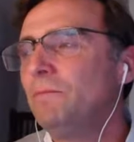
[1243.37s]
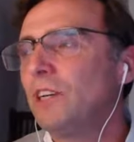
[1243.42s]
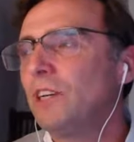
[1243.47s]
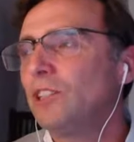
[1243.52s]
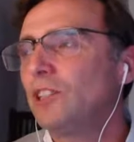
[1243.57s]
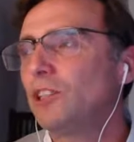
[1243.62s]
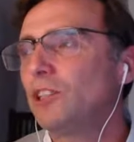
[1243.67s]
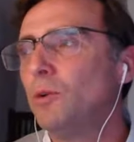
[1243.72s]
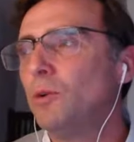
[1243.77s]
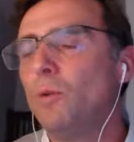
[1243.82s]

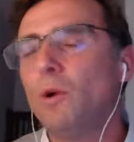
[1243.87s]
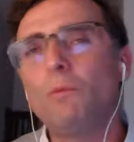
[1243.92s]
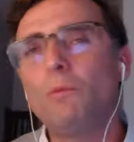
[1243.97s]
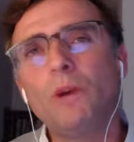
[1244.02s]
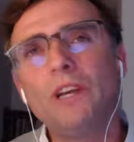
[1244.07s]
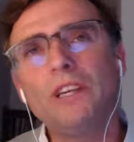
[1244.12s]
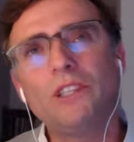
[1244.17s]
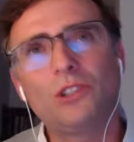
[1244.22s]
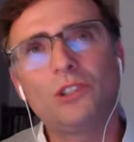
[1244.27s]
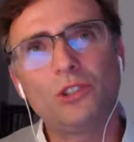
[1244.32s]
So what
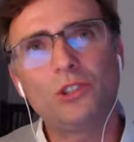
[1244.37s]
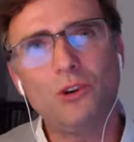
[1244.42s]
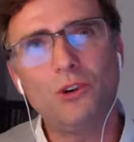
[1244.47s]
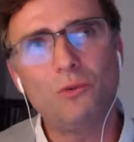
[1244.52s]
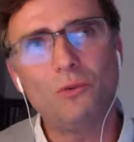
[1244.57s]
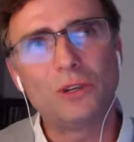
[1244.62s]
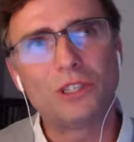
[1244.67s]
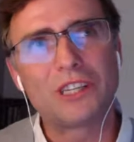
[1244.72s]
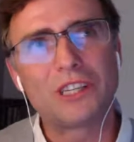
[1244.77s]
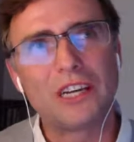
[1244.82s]
we saw
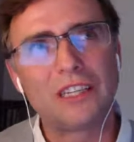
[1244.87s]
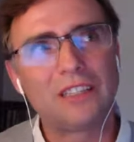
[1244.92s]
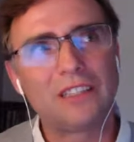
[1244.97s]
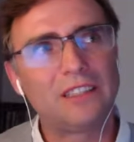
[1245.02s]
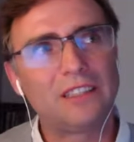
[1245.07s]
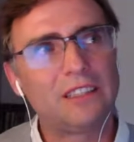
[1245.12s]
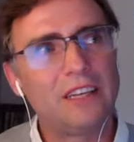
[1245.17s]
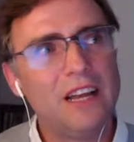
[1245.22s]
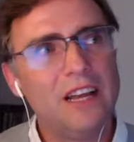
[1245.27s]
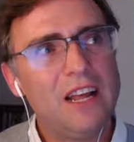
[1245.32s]
was
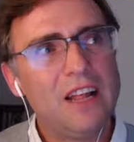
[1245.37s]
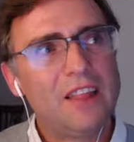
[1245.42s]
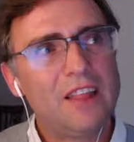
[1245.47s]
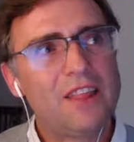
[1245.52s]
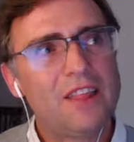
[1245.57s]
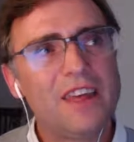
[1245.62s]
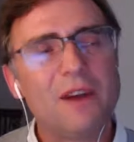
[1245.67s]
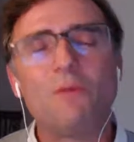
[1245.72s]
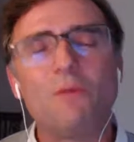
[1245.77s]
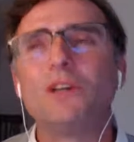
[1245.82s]
that there